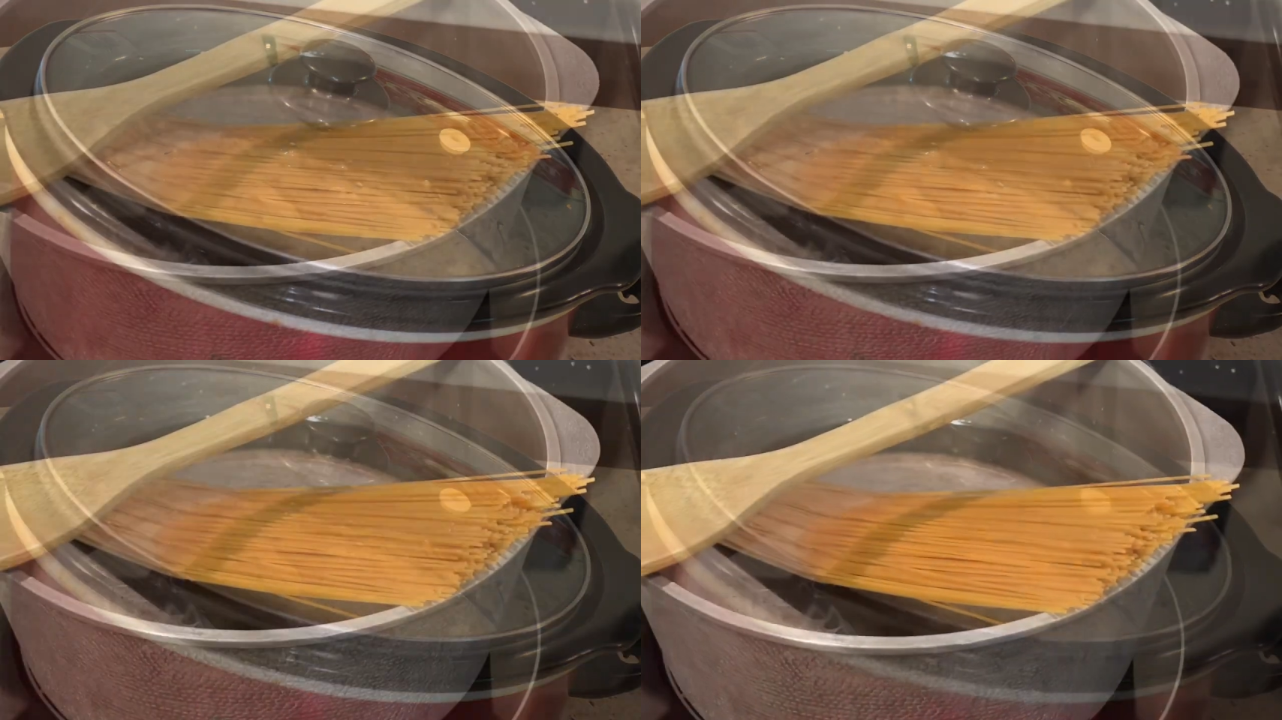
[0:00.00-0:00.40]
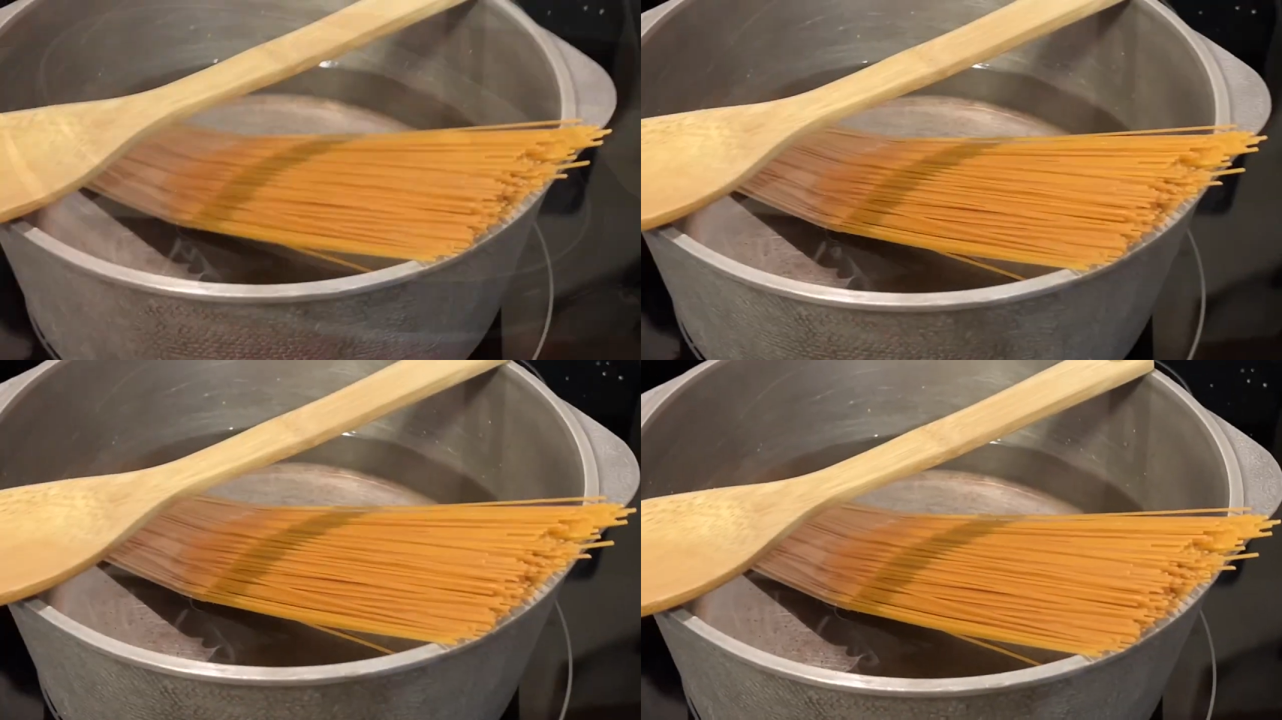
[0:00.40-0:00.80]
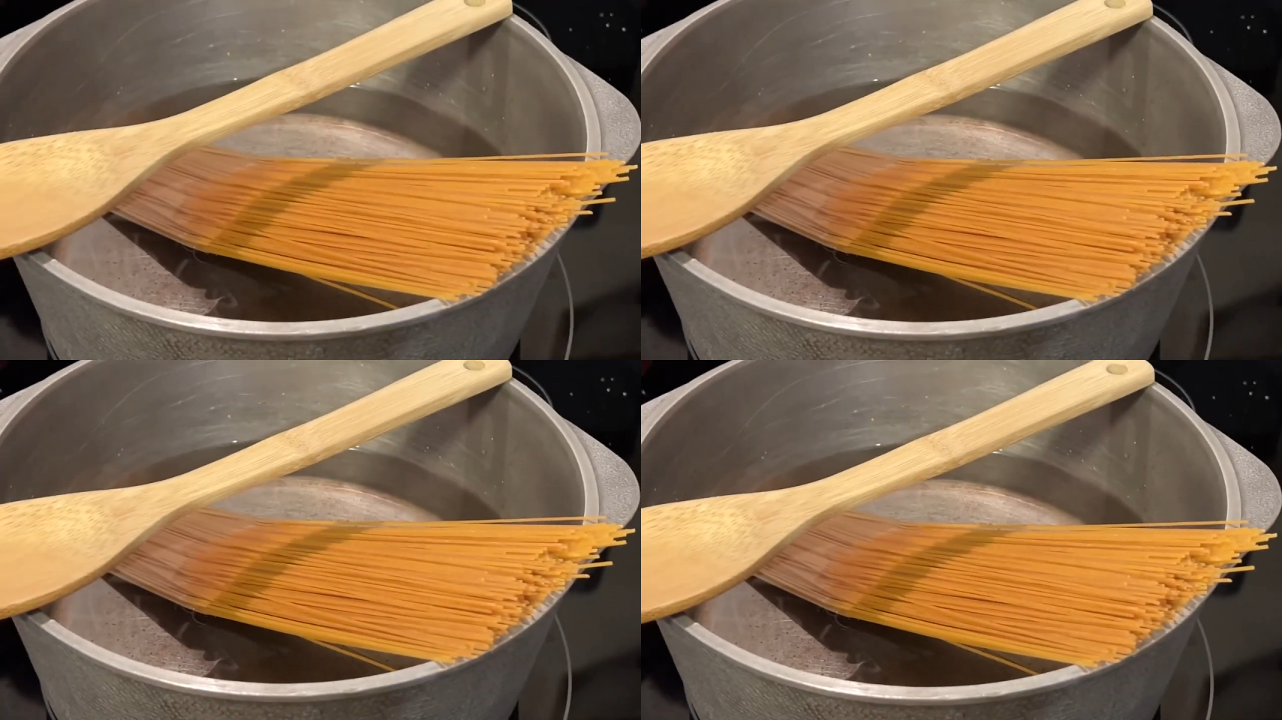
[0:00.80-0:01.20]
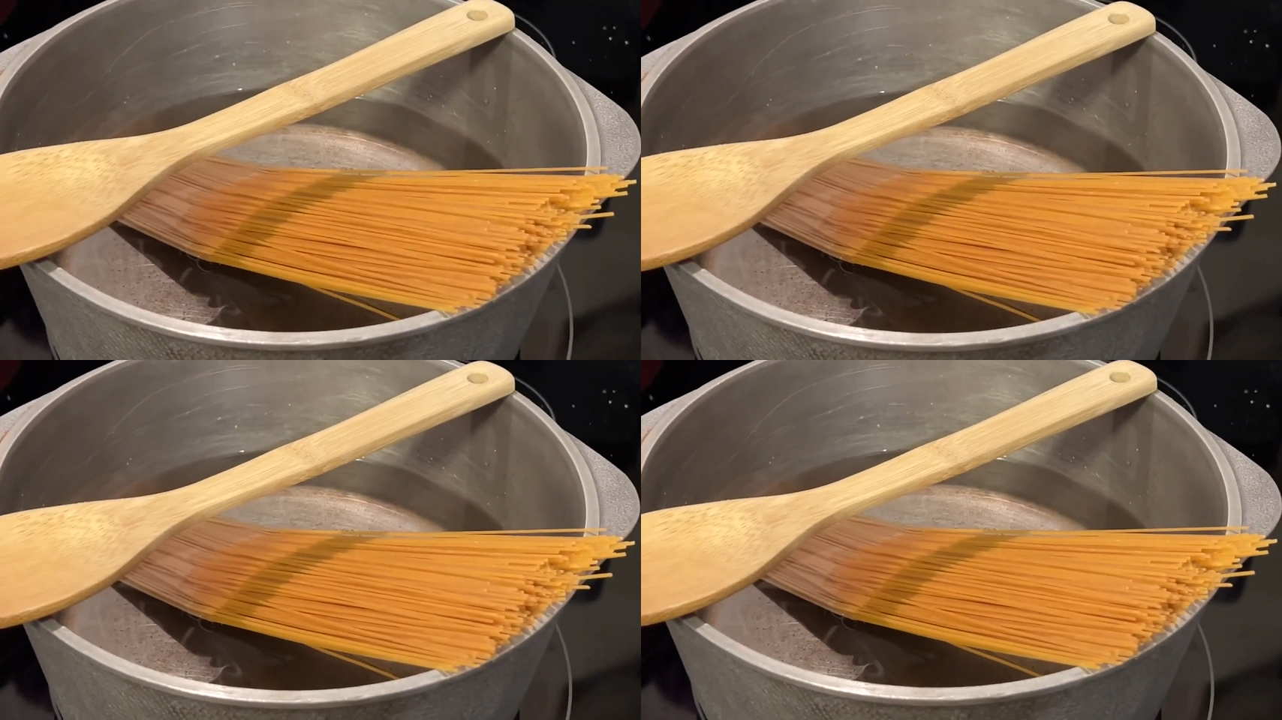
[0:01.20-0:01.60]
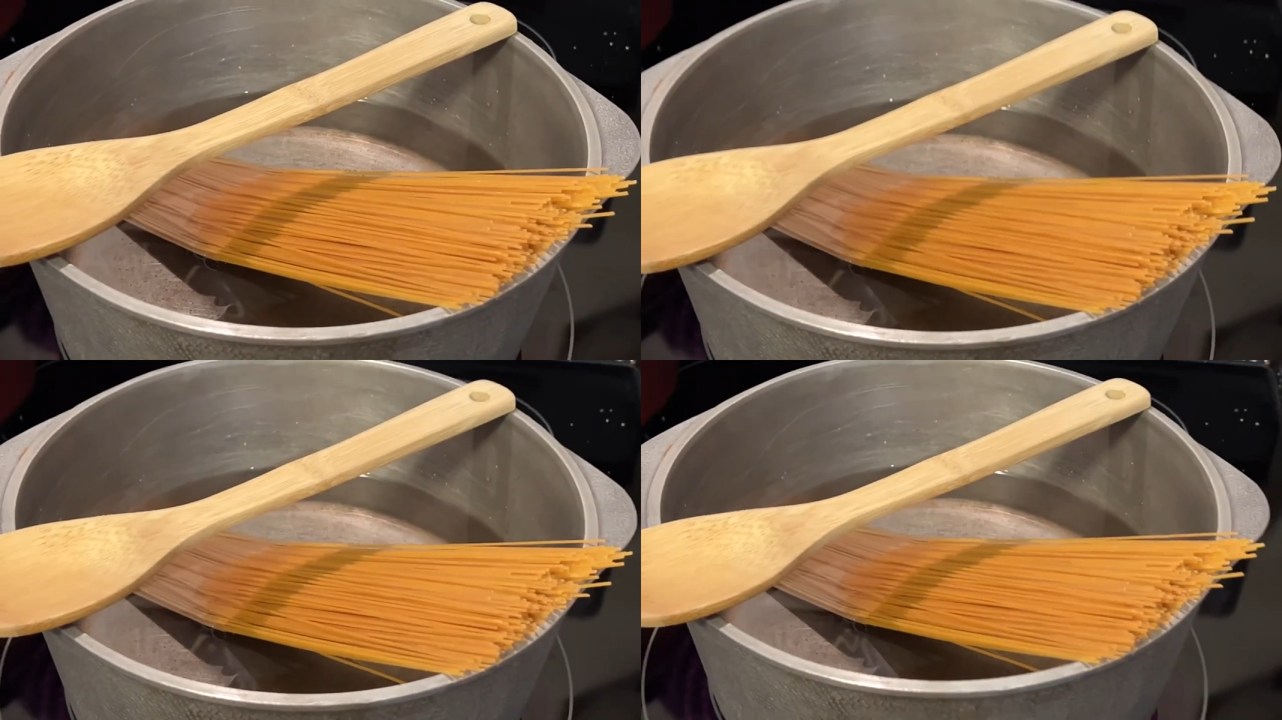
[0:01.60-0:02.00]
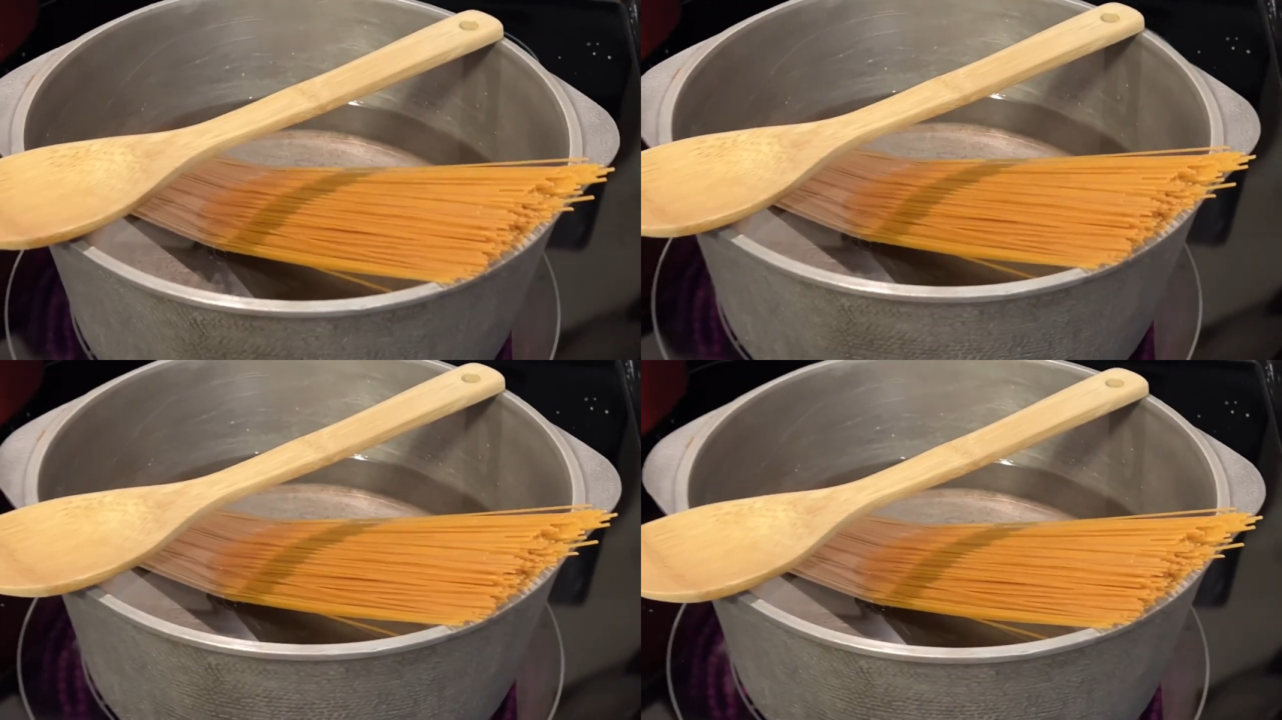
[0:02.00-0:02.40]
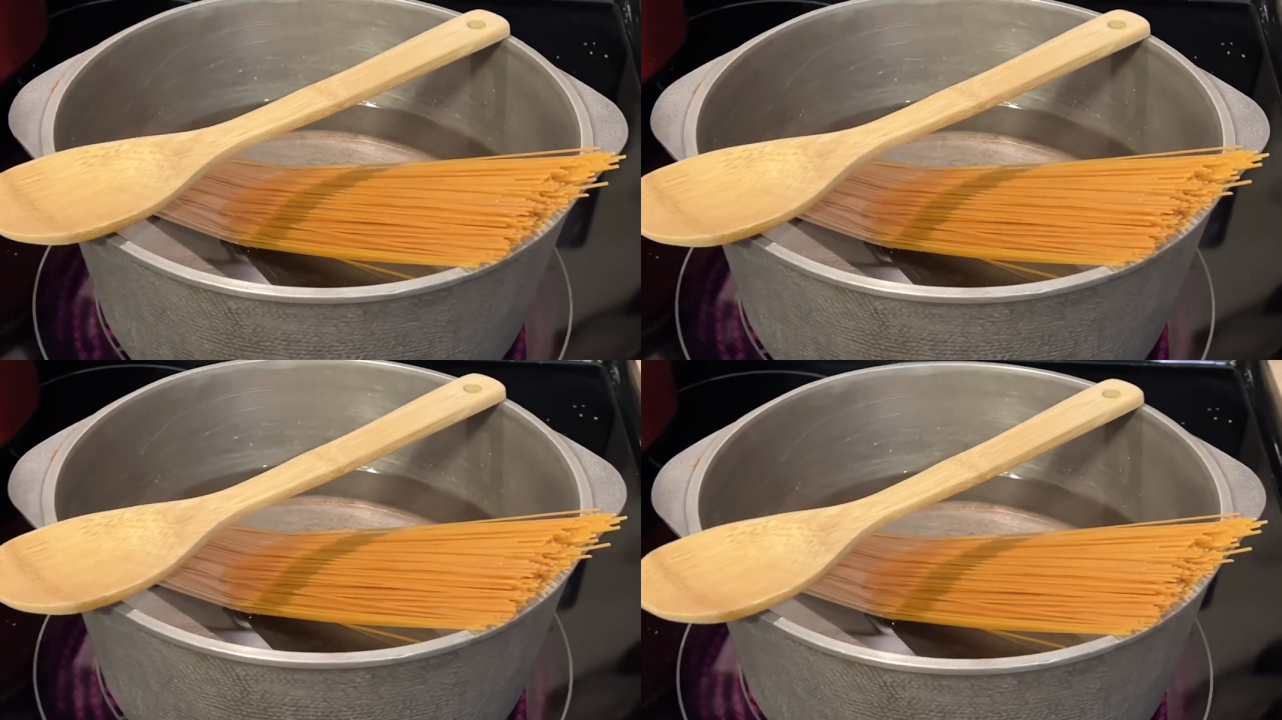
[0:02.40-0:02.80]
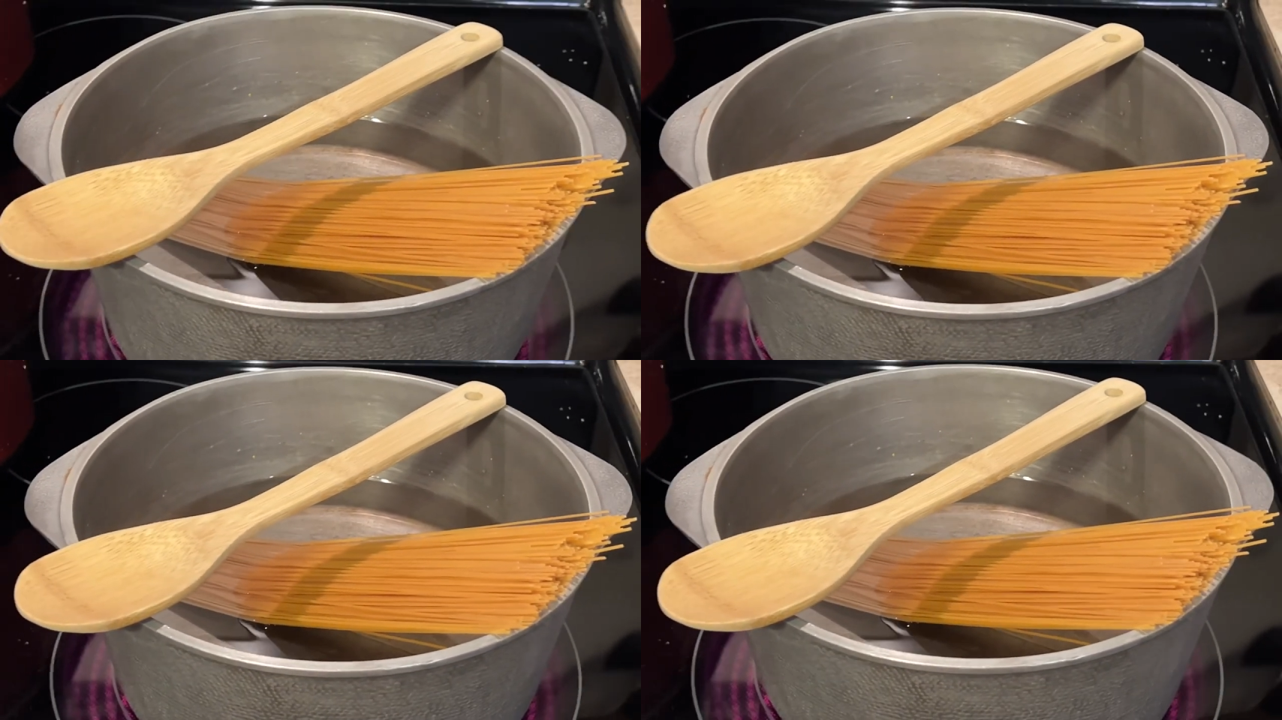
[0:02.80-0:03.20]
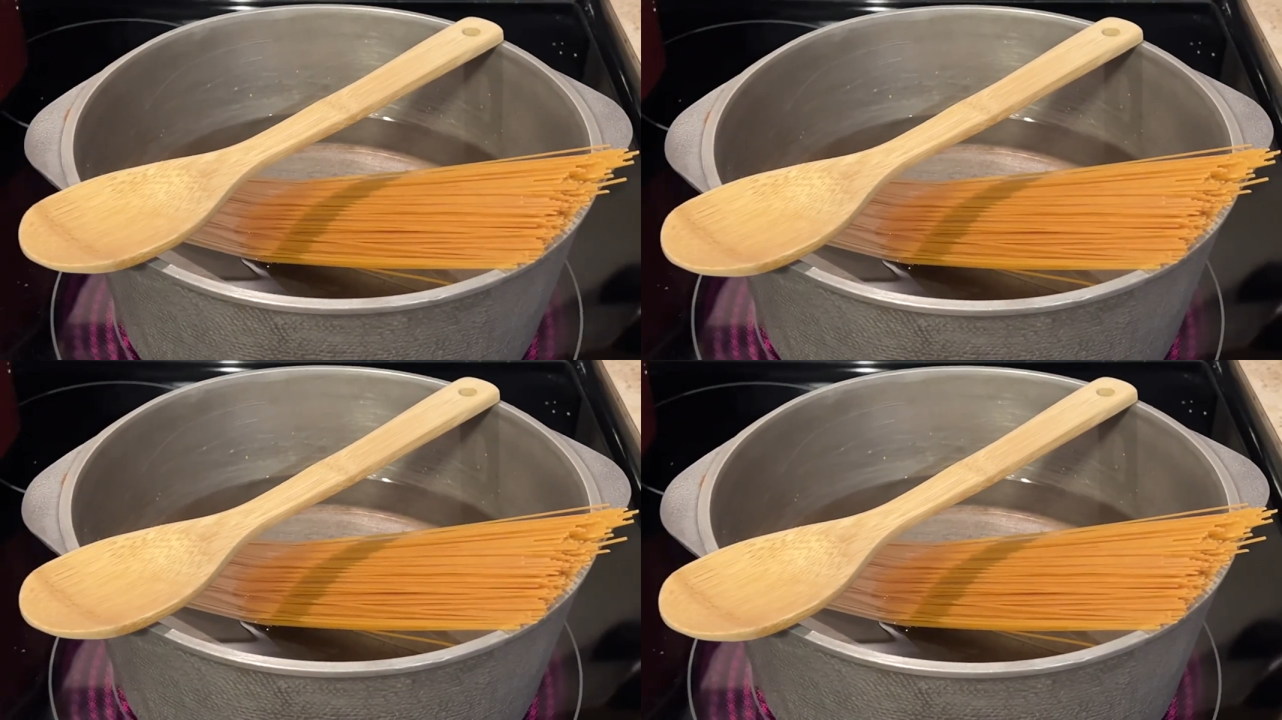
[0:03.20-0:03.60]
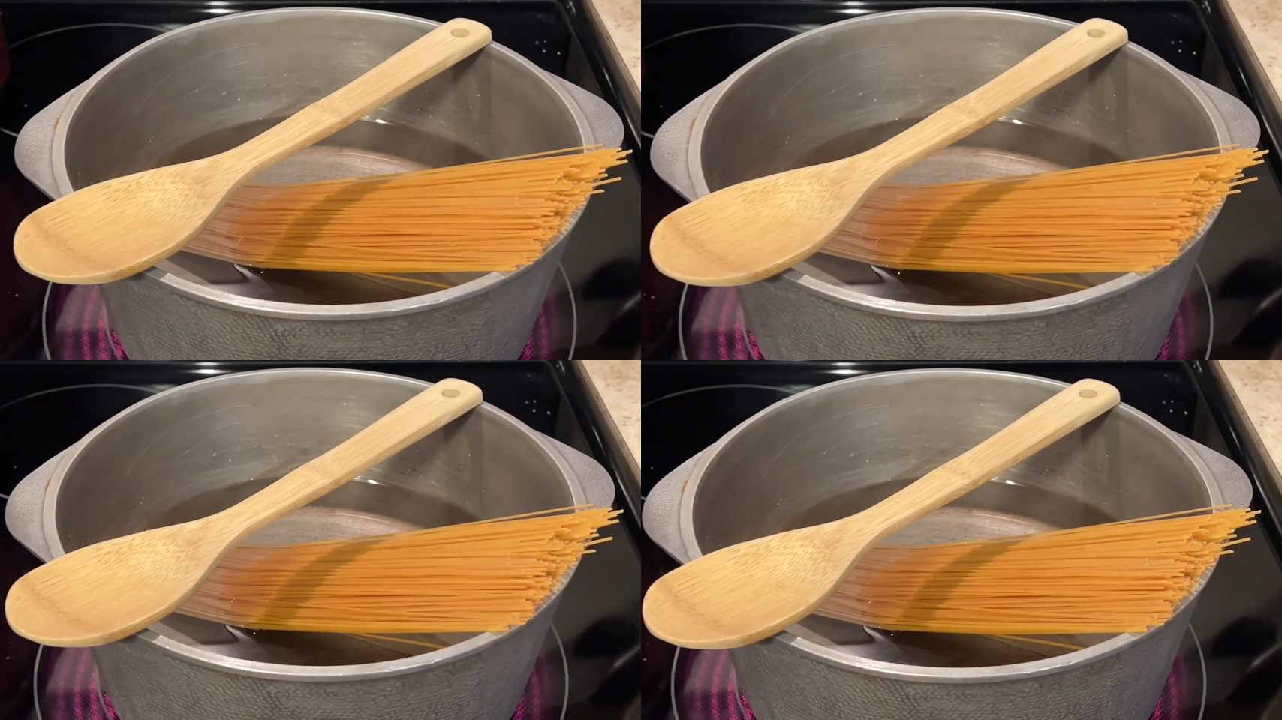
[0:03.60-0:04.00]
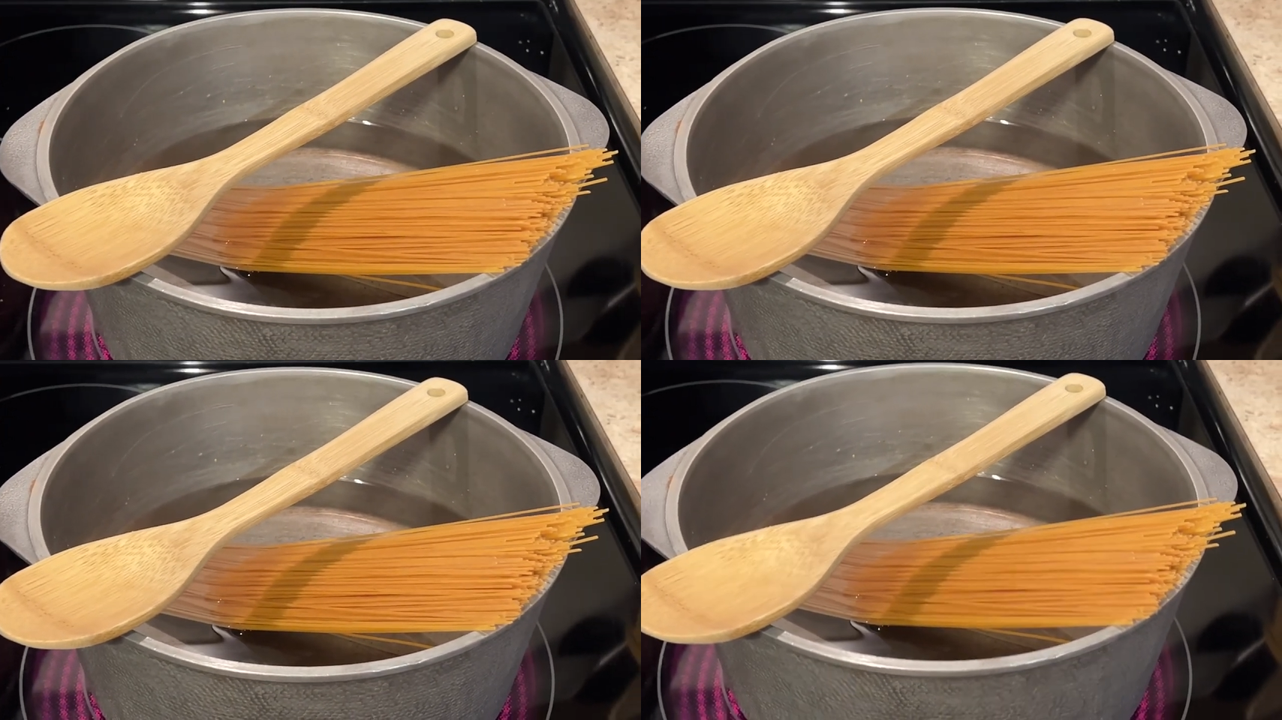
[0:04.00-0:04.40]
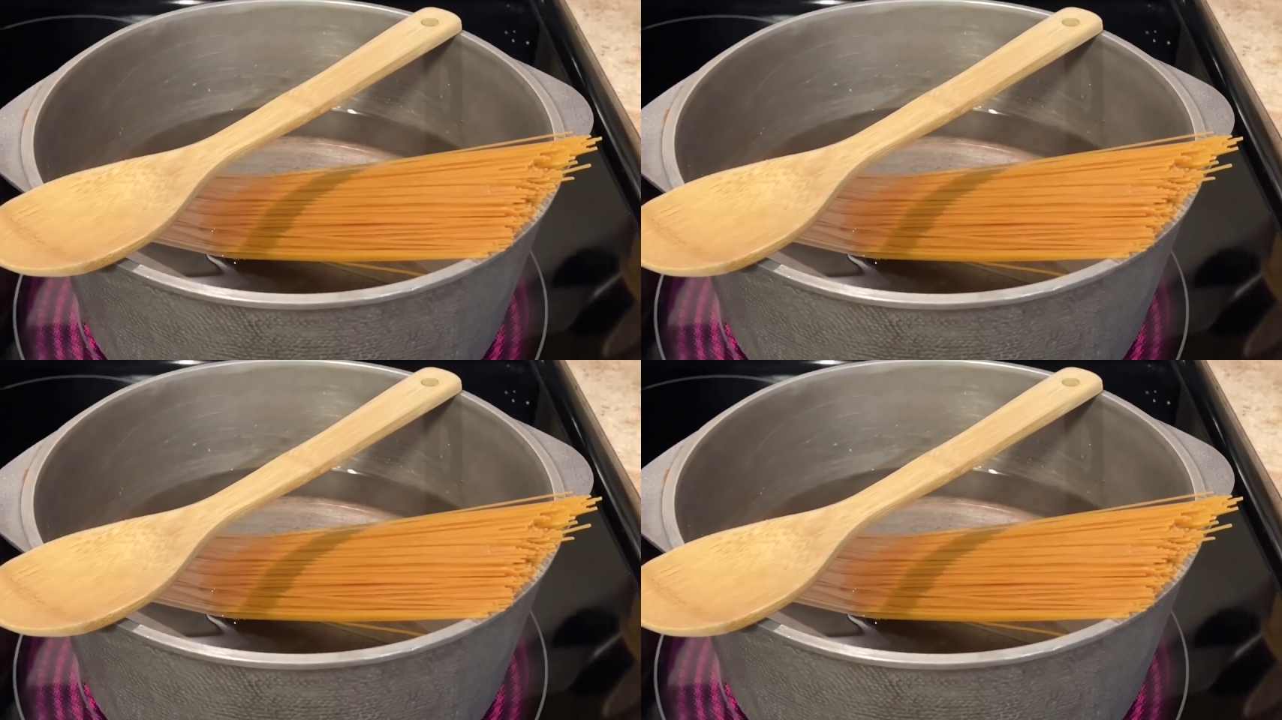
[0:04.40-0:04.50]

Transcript: No face is visible, so there are no lips to read.